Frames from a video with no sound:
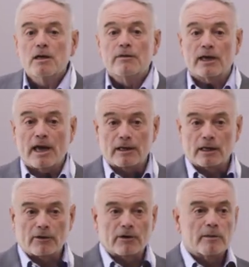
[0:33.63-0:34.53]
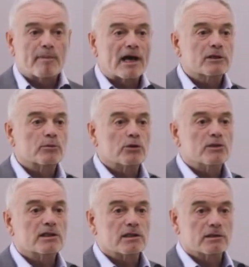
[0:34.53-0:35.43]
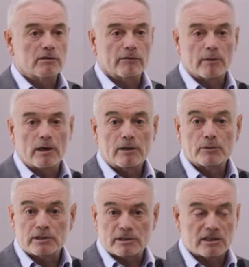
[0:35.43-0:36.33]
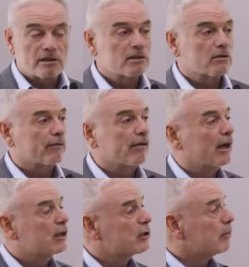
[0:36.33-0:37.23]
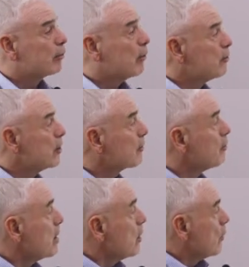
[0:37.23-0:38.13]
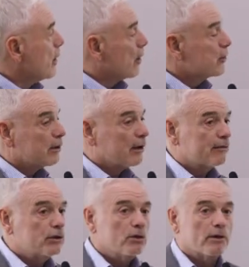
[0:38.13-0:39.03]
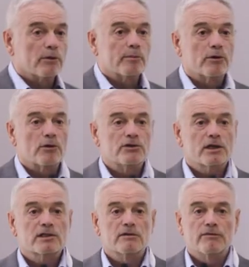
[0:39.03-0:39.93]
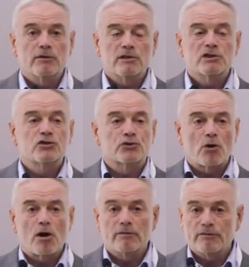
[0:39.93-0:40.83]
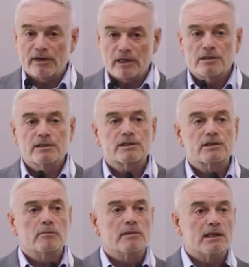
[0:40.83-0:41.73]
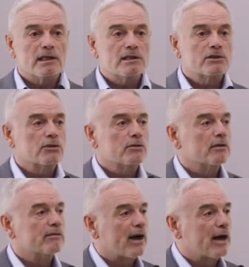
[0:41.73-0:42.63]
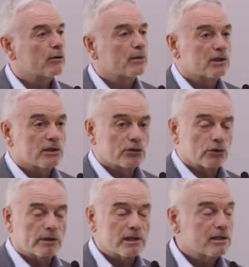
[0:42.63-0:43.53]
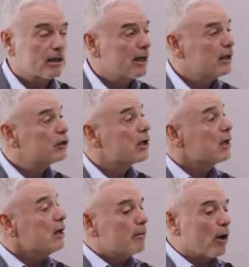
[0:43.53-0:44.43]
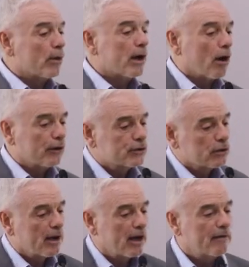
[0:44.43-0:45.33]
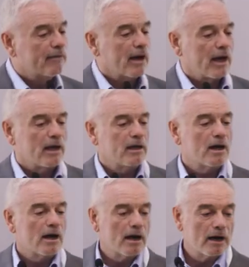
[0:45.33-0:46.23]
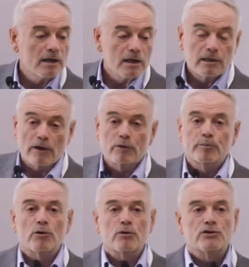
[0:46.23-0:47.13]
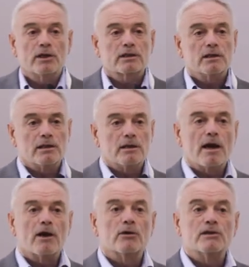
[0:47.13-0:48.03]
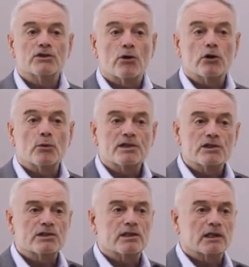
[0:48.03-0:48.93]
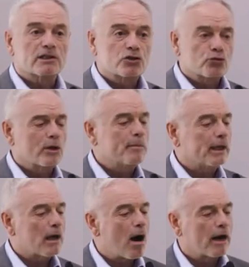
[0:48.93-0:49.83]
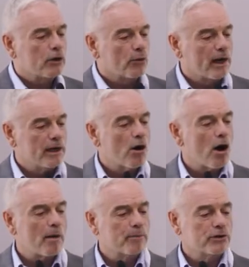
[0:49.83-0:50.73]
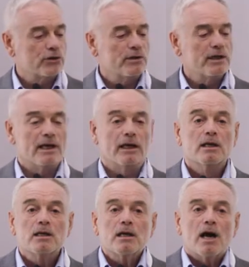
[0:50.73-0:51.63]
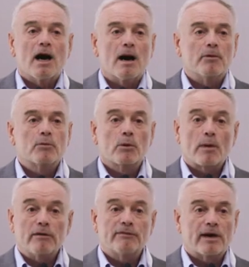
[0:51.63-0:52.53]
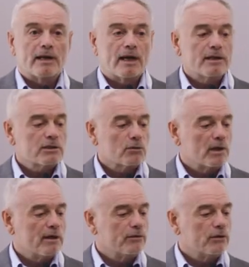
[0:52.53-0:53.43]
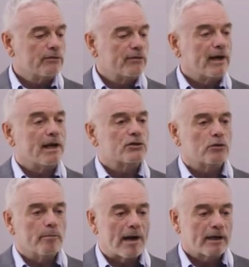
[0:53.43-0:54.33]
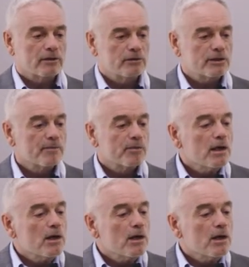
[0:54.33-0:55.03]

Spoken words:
The Candelaria past producing silver mine, which as I said is our flagship project. We also have two other projects, a very strong vein system in eastern Nevada, which is early stage, but we also have another project in Arizona, which is an extremely high-grade opportunity. We're well-financed, and we have good financial backers.